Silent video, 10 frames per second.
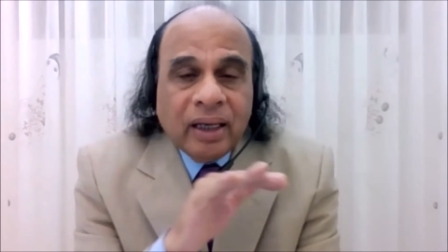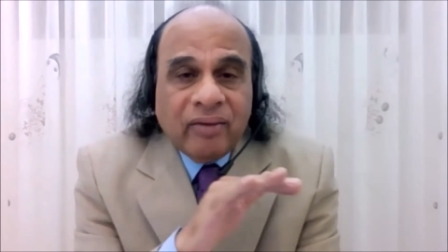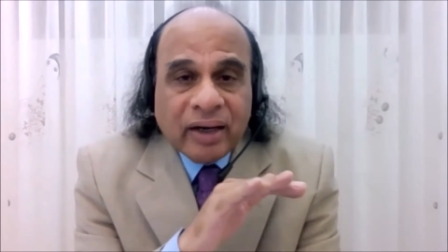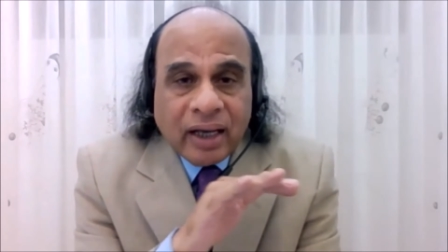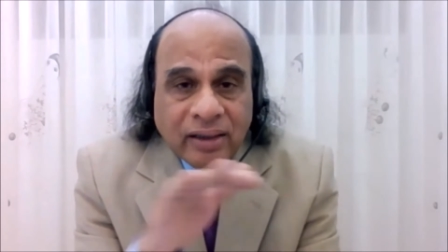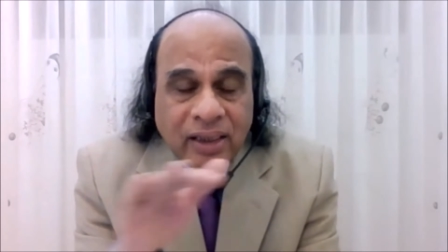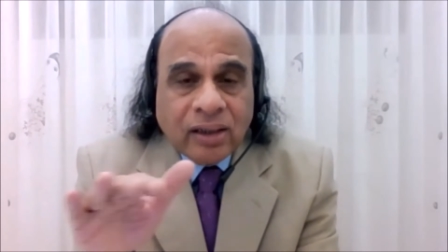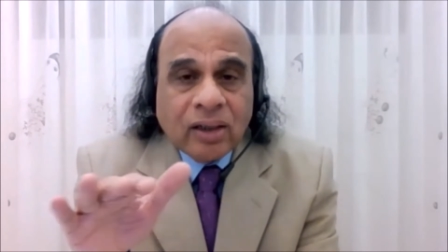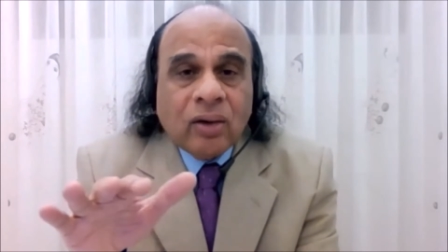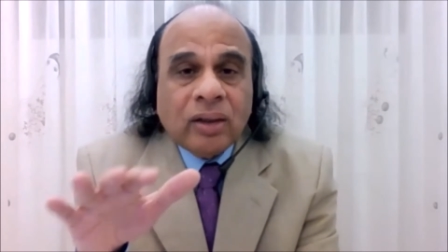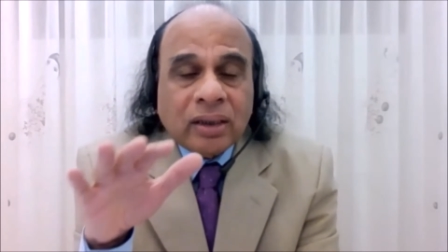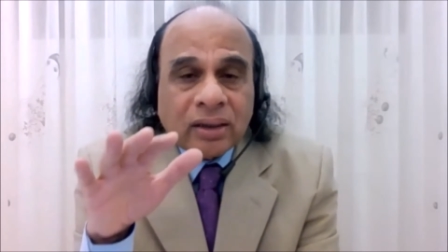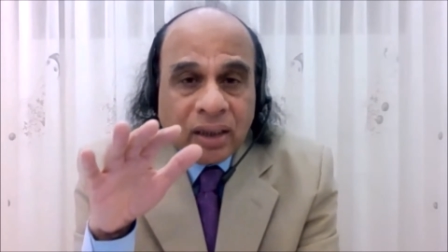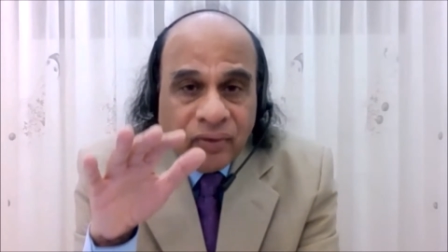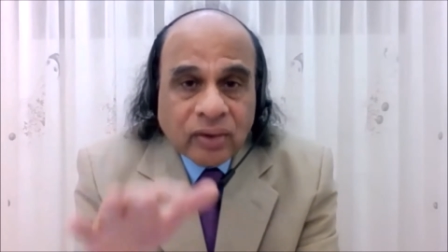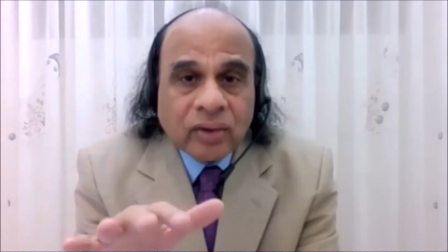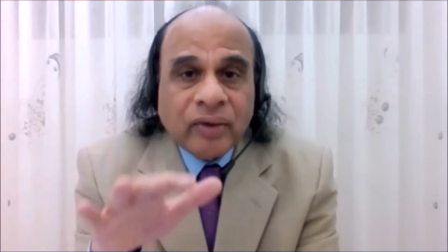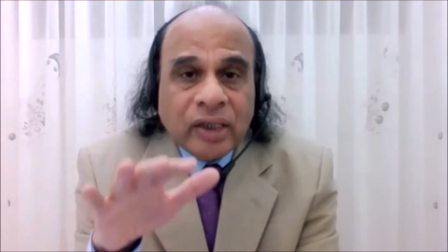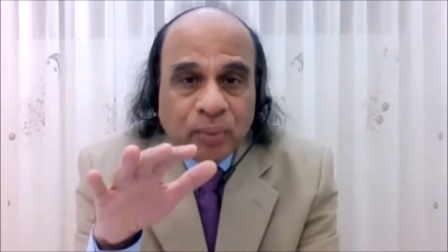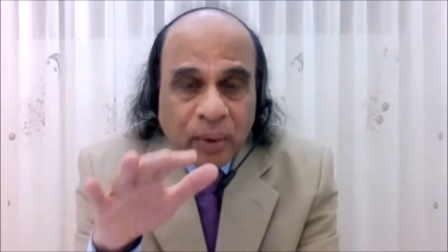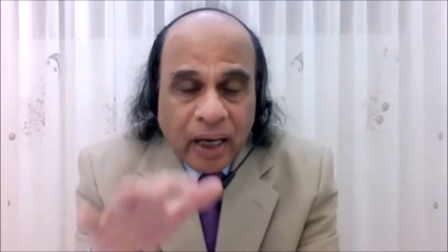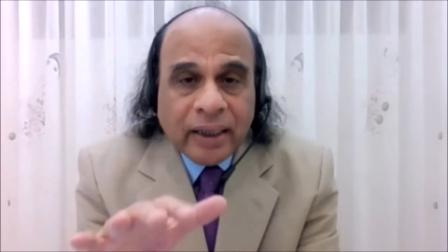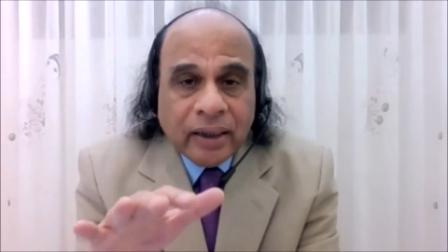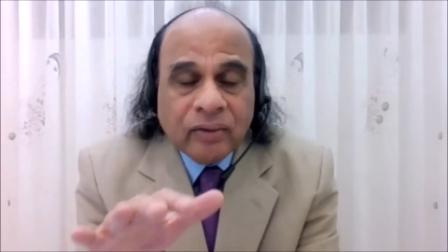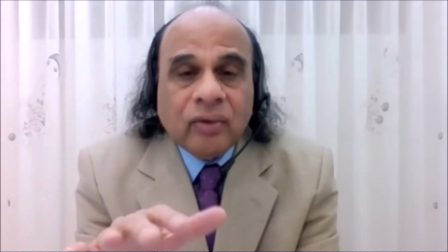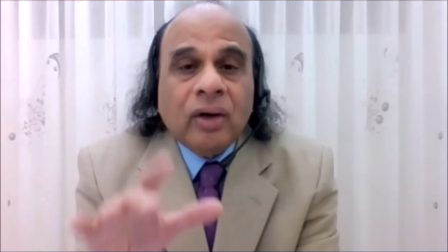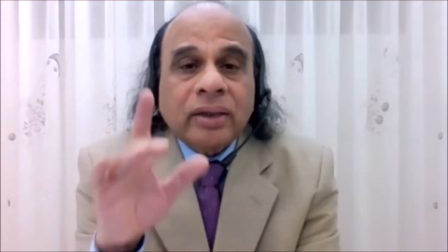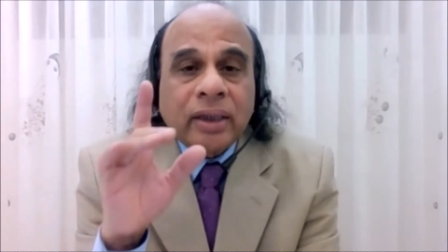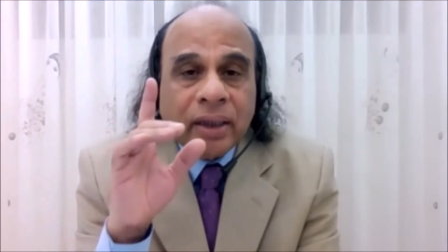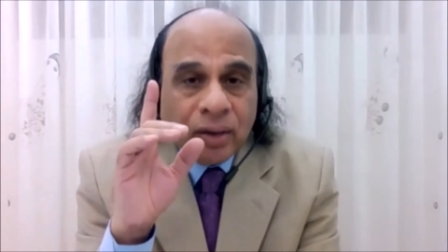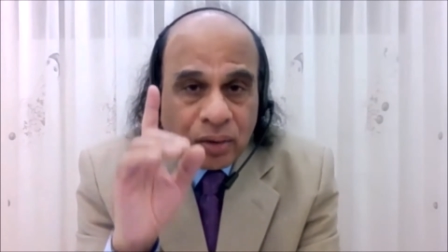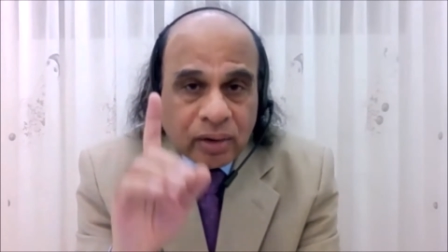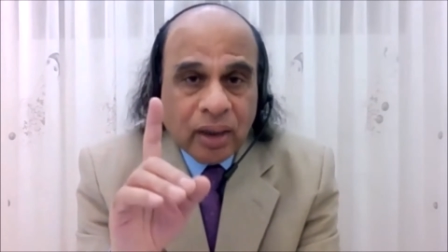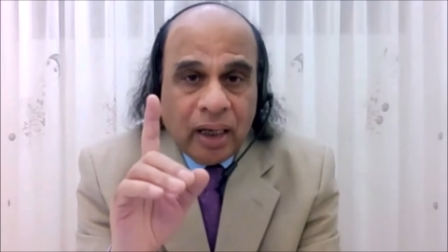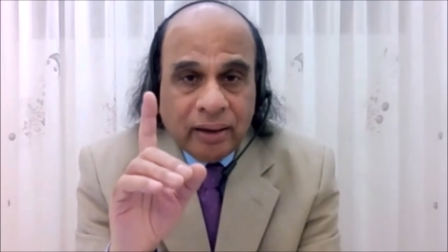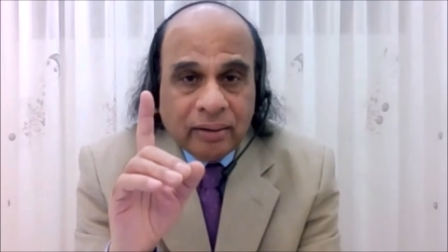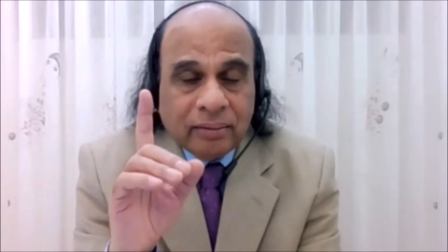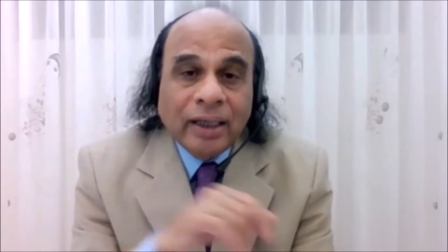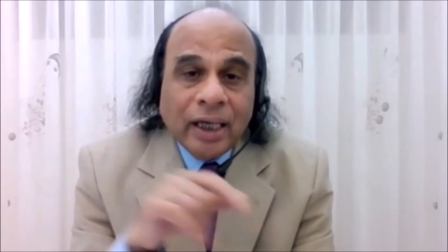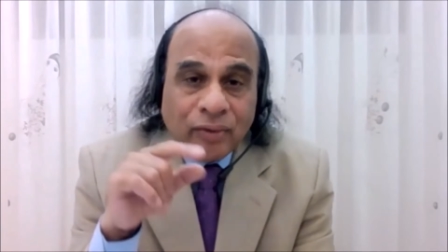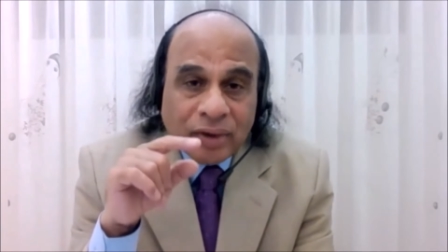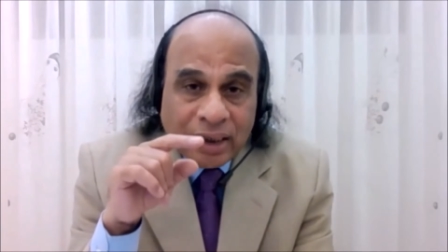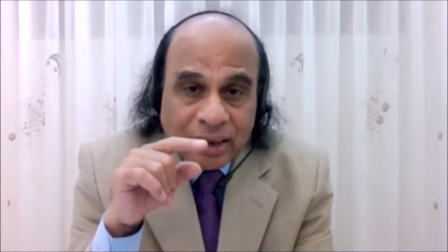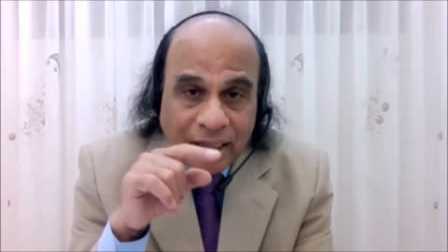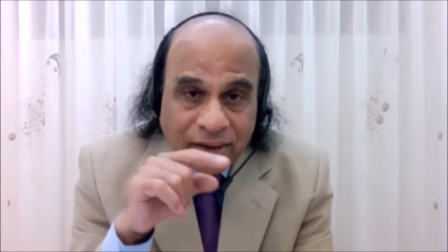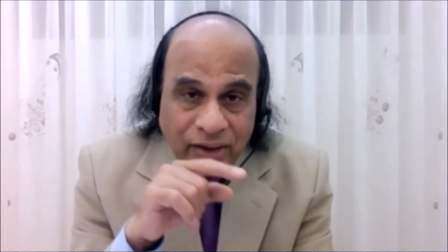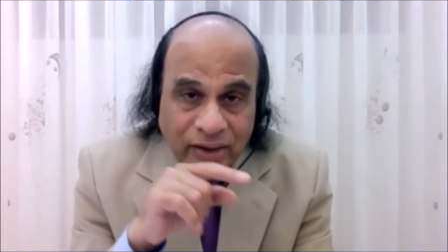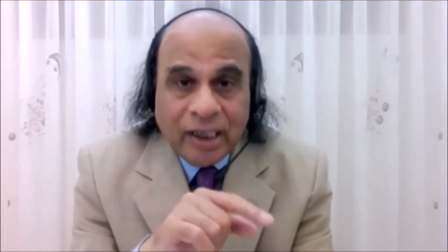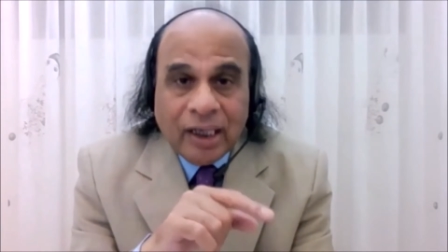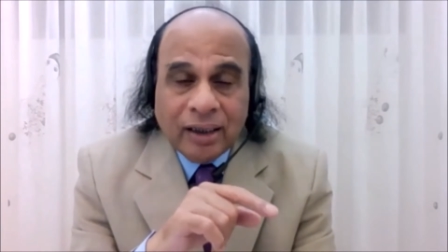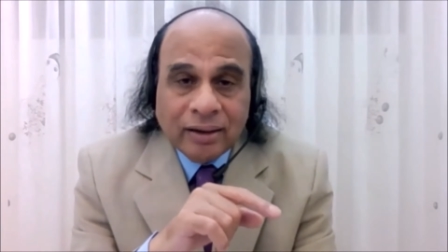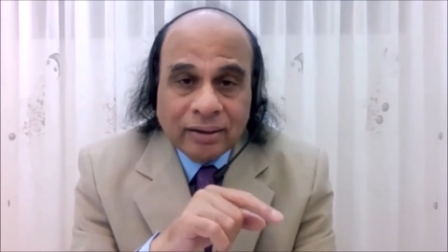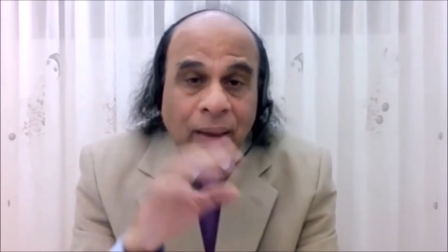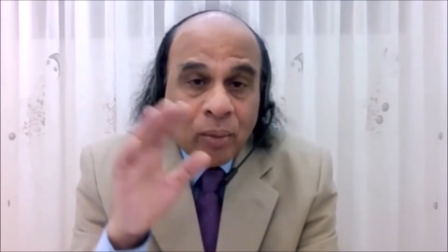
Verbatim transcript: ever existed on the surface of this planet was in Hindustan, and that was in Takshashila.